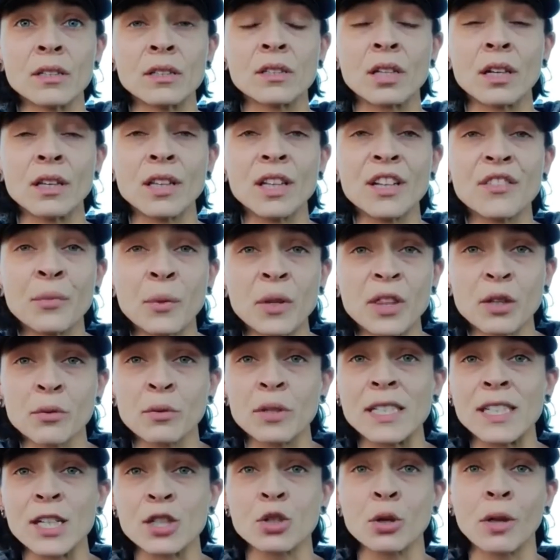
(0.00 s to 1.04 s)
to live with the
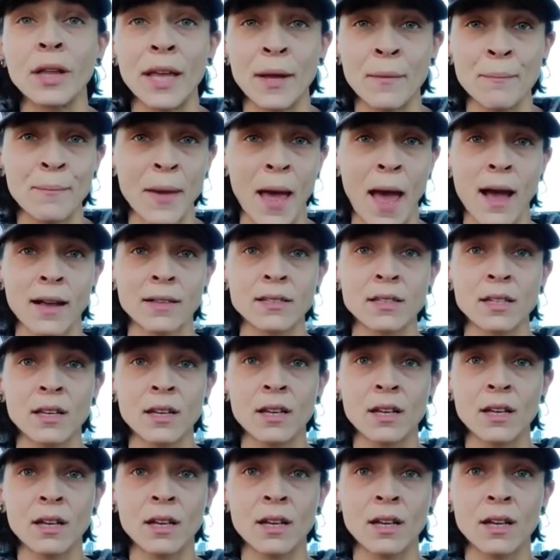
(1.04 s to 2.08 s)
residual impact
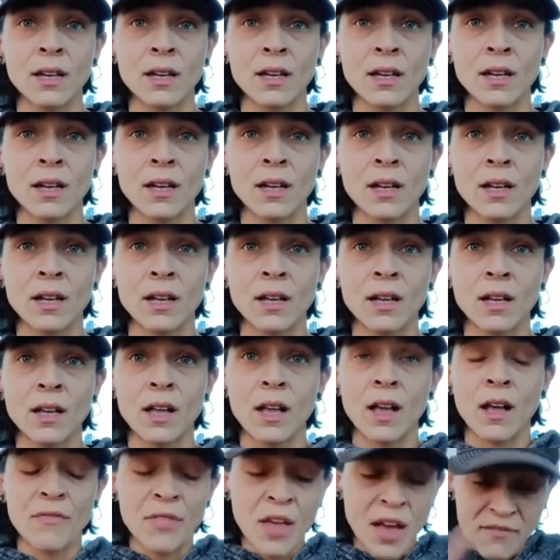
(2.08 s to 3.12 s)

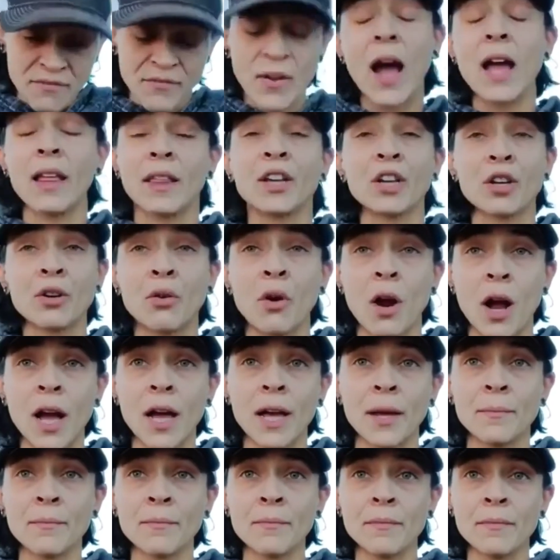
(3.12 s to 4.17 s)
of that violent
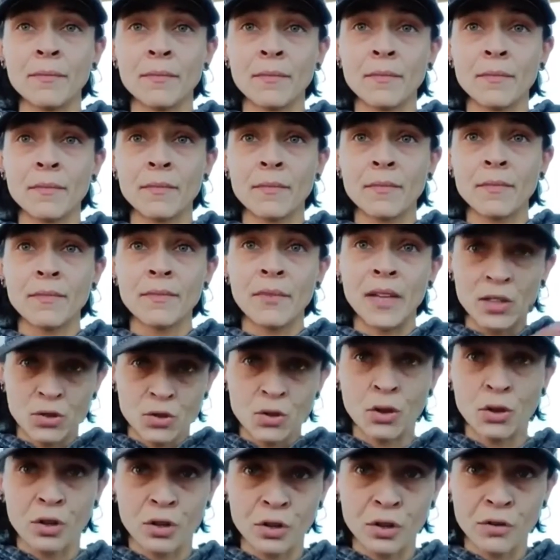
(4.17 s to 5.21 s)
crime that
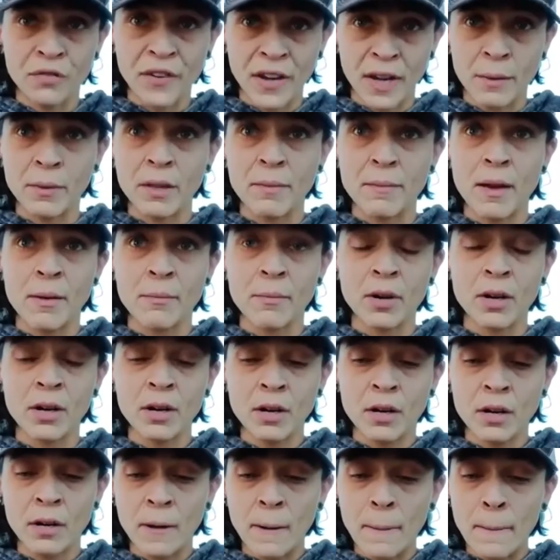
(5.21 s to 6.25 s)
took your family member.